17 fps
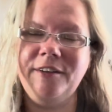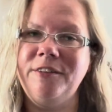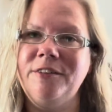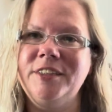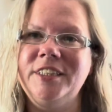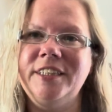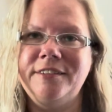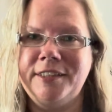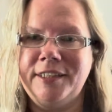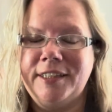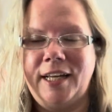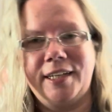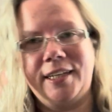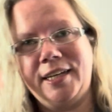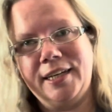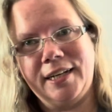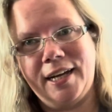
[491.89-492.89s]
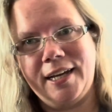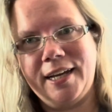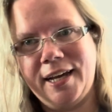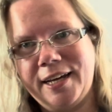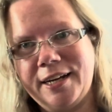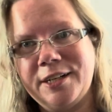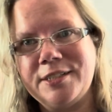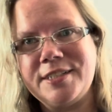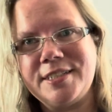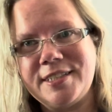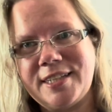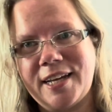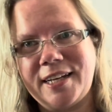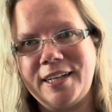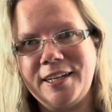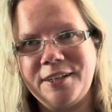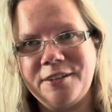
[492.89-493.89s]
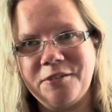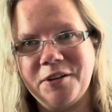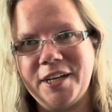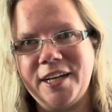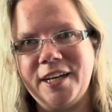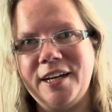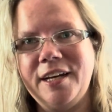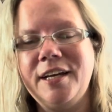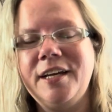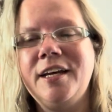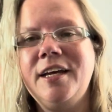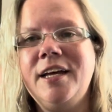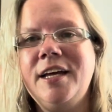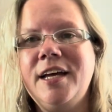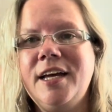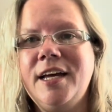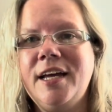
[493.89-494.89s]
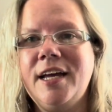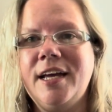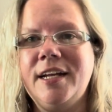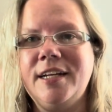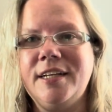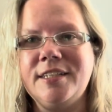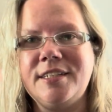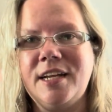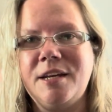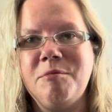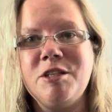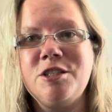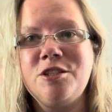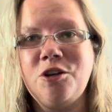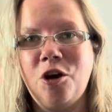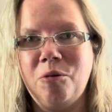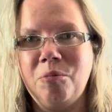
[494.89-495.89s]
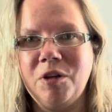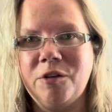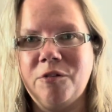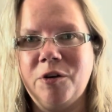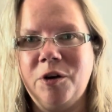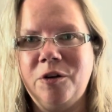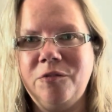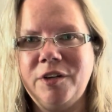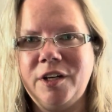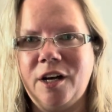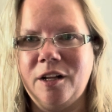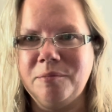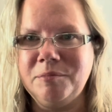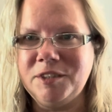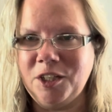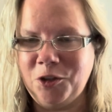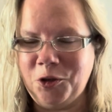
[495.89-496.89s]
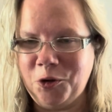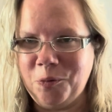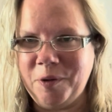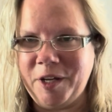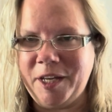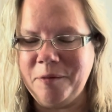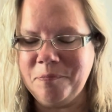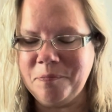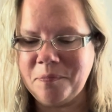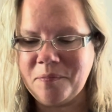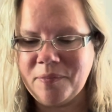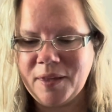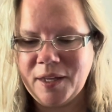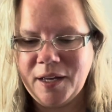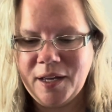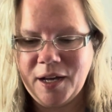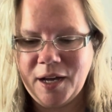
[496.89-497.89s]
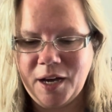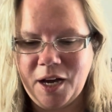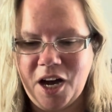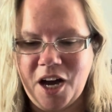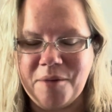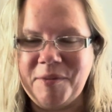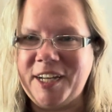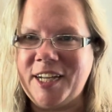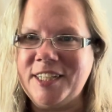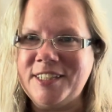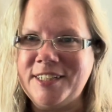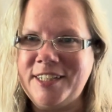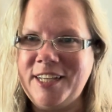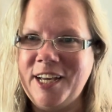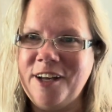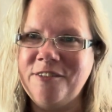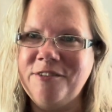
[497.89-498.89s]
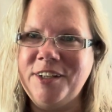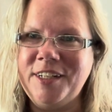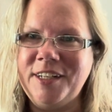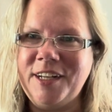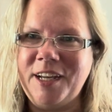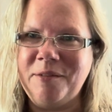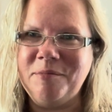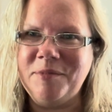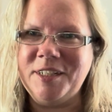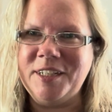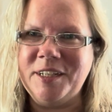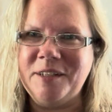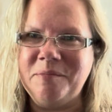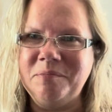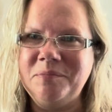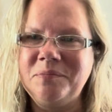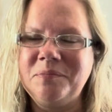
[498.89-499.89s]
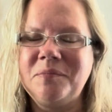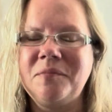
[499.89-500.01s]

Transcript: would have seen that Kenai had her second cria, and his name is Toblerone. We call him Toby. My cousin Calvin named him,